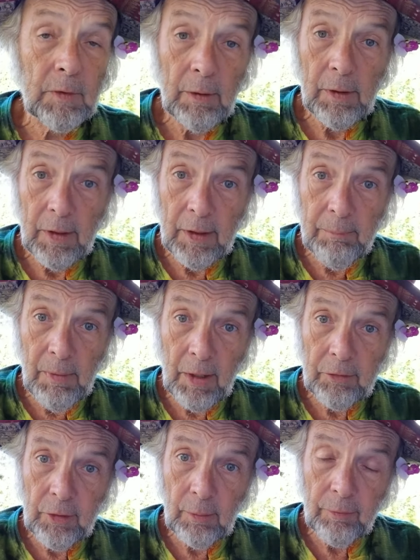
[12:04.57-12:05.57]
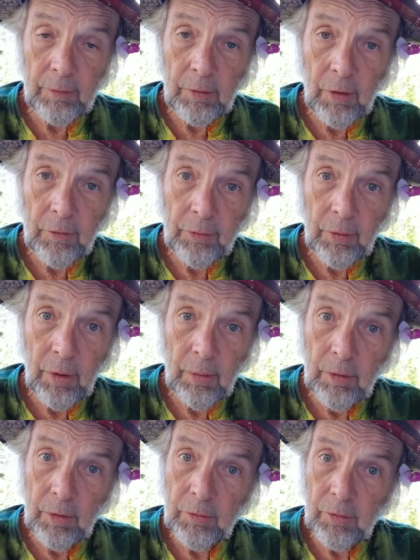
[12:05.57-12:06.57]
He makes up for lost
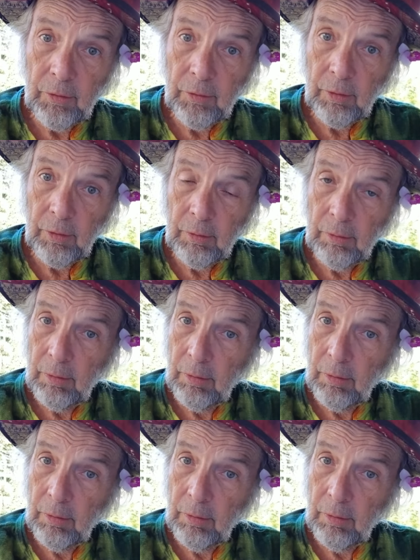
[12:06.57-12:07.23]
time, Hashishan.